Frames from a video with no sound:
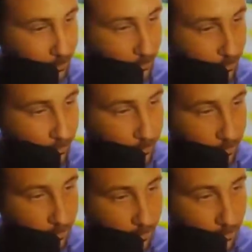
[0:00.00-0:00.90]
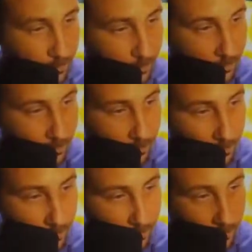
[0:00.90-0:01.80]
Take care, and congratulations on
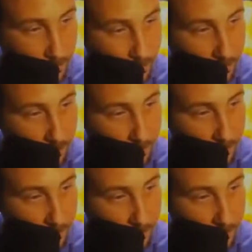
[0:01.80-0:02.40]
the new edition.